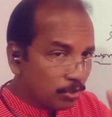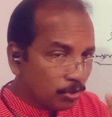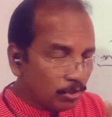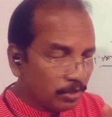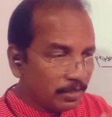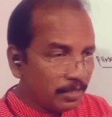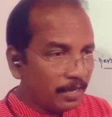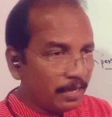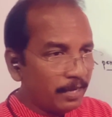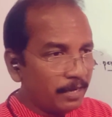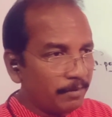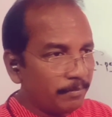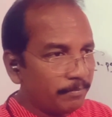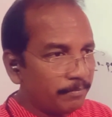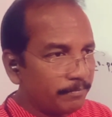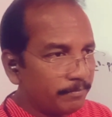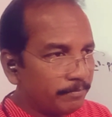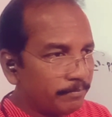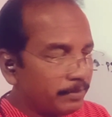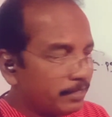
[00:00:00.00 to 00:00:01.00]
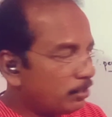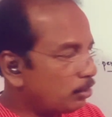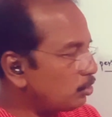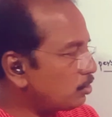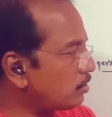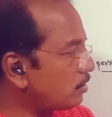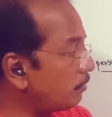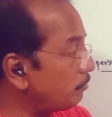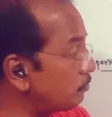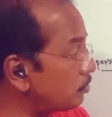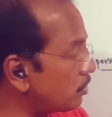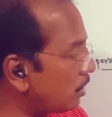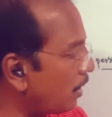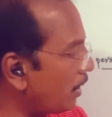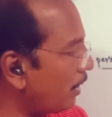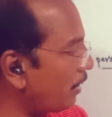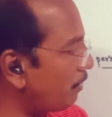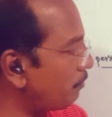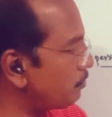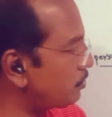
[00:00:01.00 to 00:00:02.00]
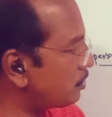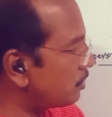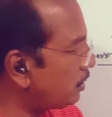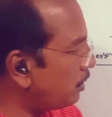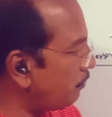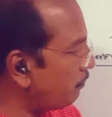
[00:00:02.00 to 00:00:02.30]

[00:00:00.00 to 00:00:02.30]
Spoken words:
are there because sometimes